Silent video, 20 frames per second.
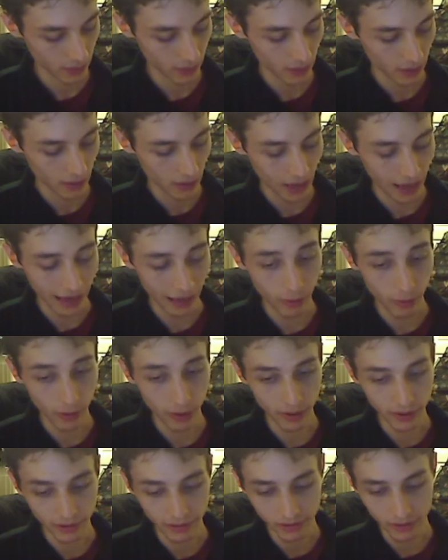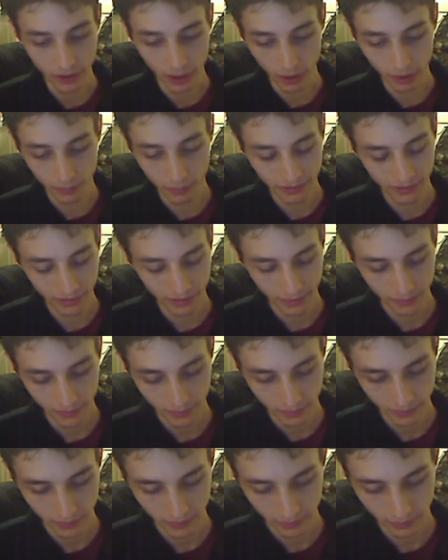high quality sculpts.
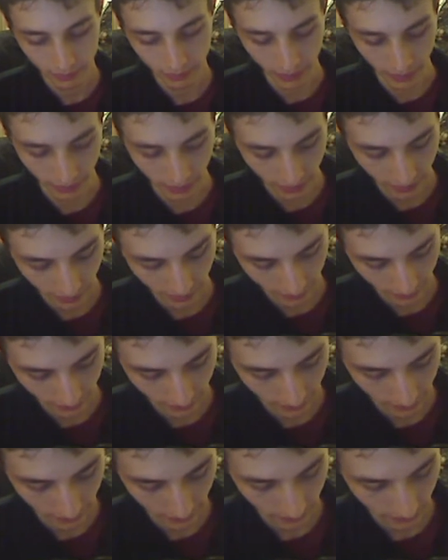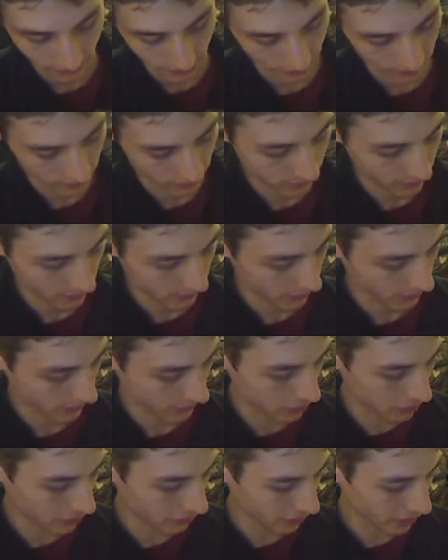But
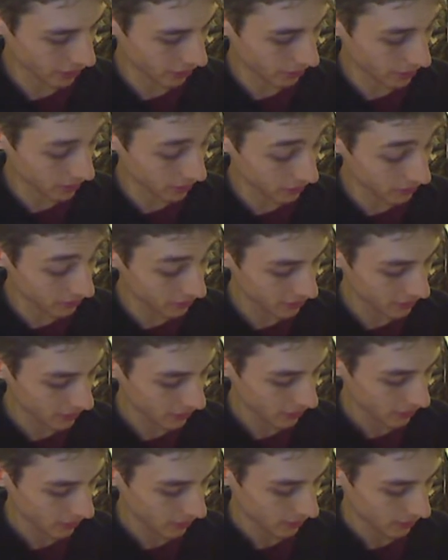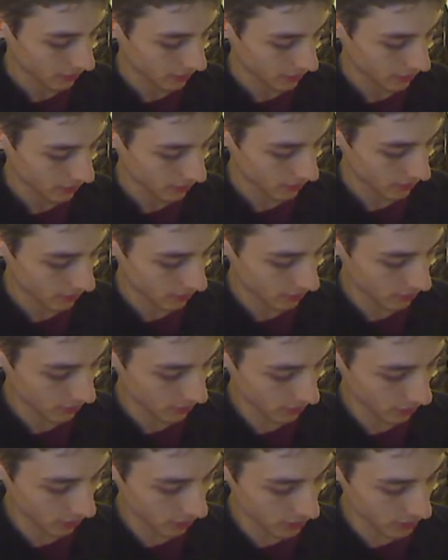these figurines
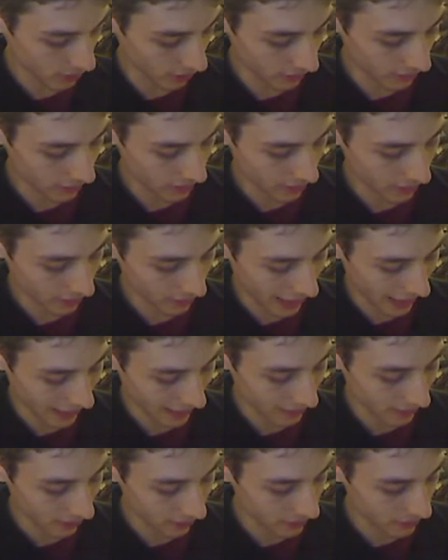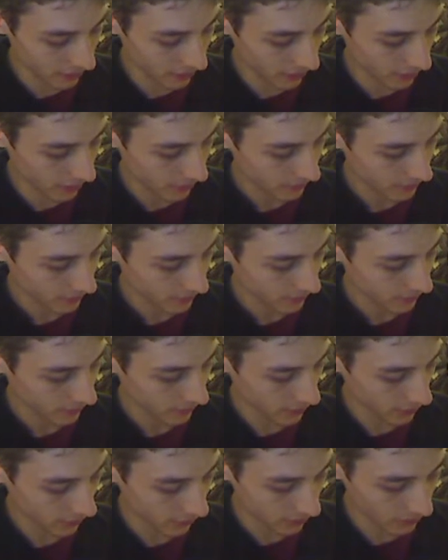are just lackluster
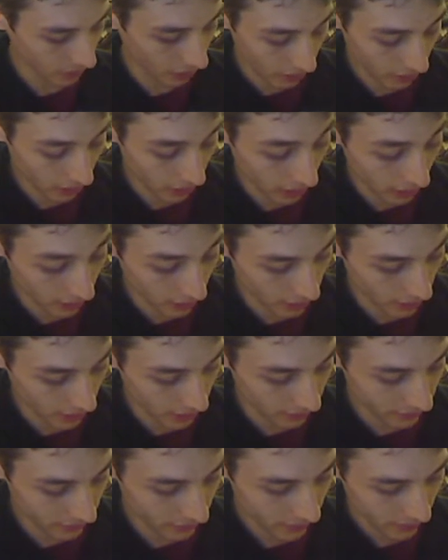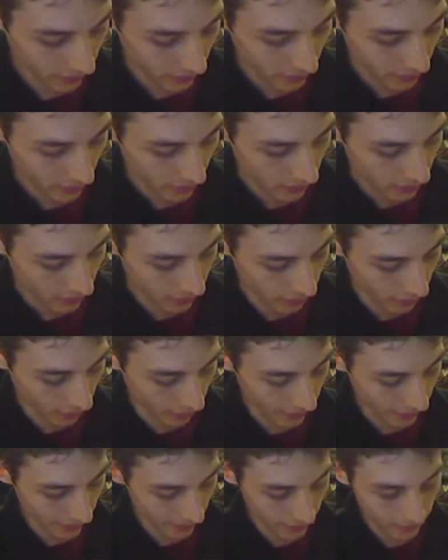in stark contrast to
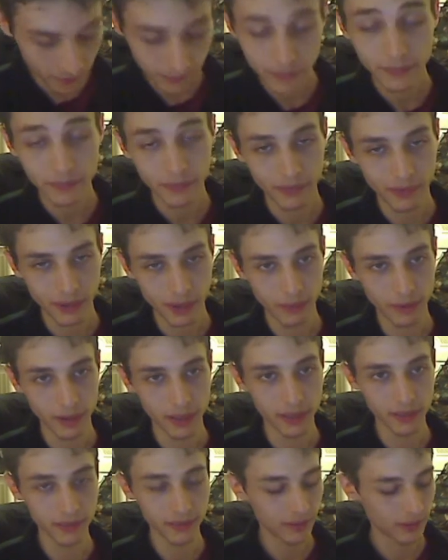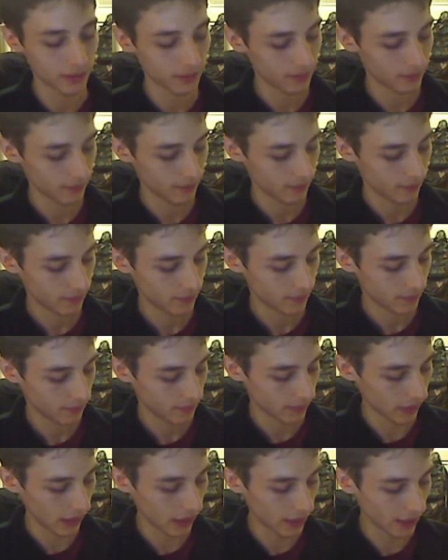other figurines.
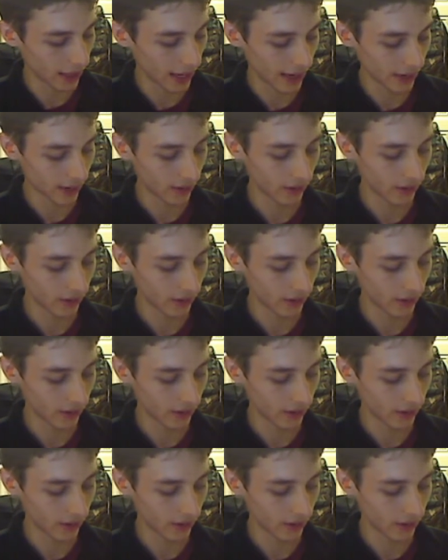They lack